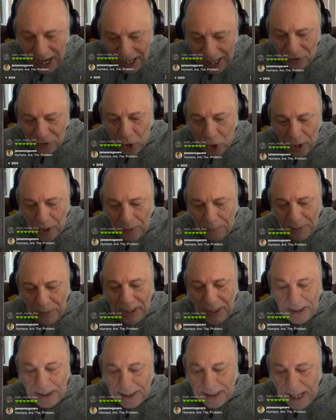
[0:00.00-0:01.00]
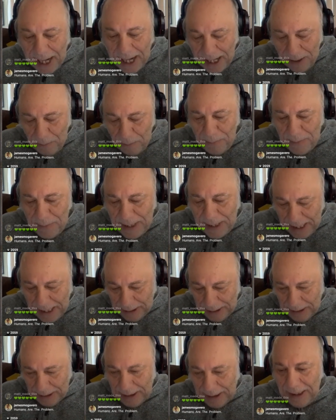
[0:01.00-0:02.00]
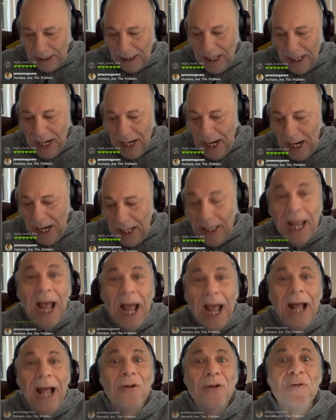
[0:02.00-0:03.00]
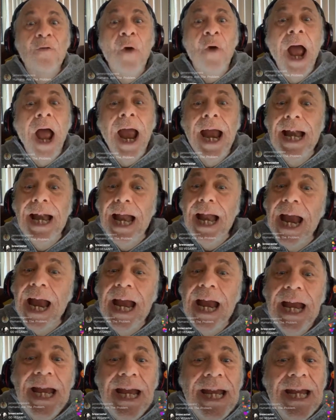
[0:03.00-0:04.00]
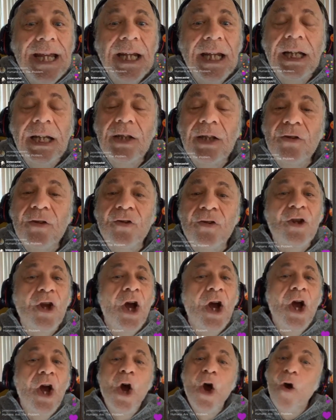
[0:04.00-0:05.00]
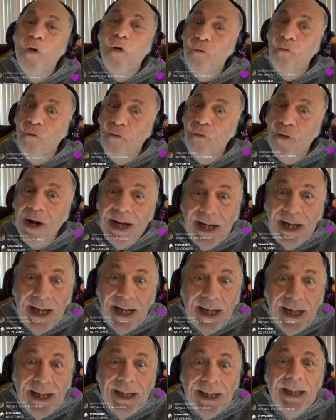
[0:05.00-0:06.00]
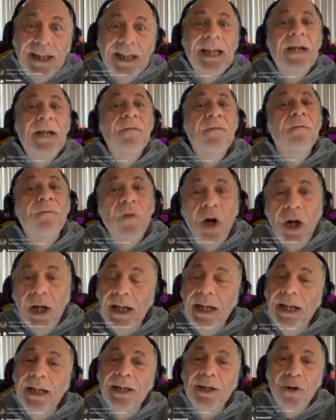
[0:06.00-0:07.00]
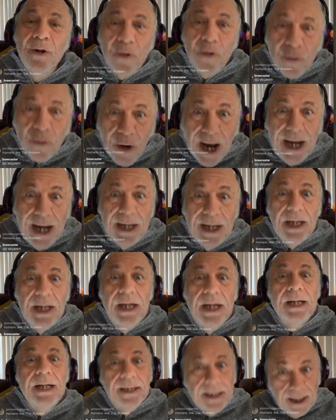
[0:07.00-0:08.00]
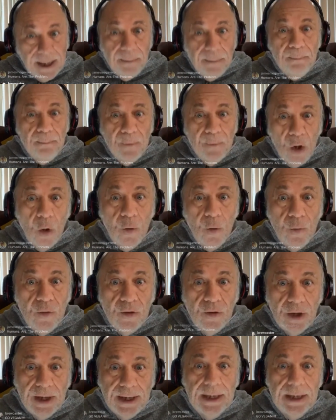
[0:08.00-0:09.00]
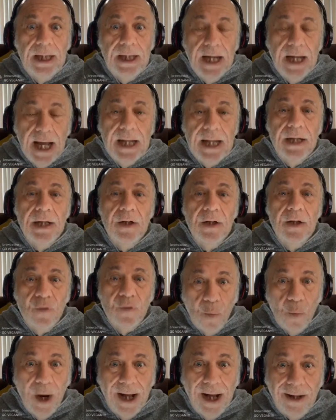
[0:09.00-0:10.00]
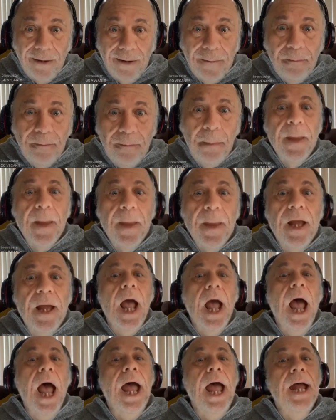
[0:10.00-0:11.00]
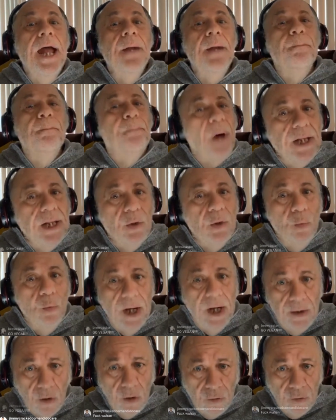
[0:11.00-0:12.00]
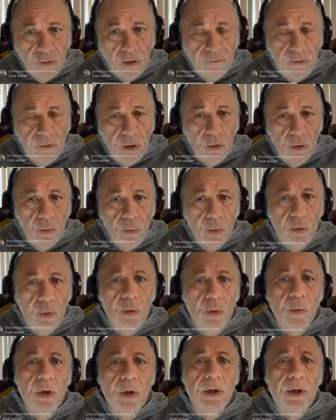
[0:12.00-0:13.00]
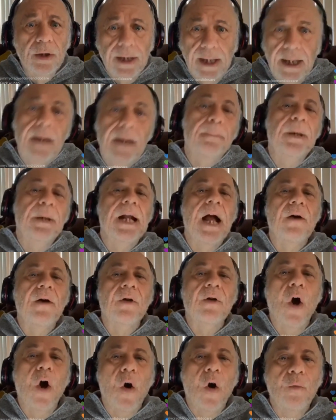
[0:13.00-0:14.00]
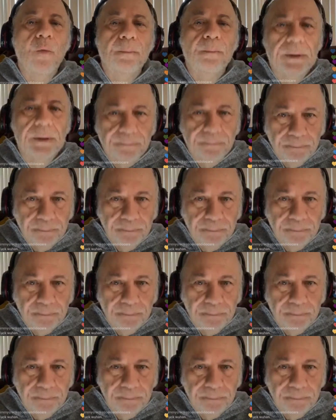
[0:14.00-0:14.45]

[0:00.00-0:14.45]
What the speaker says: is going to be Tim Dillon. That's right. He is really funny and crazy, and Tim knows it's the end as well. And by the way, those of you who are keeping out hope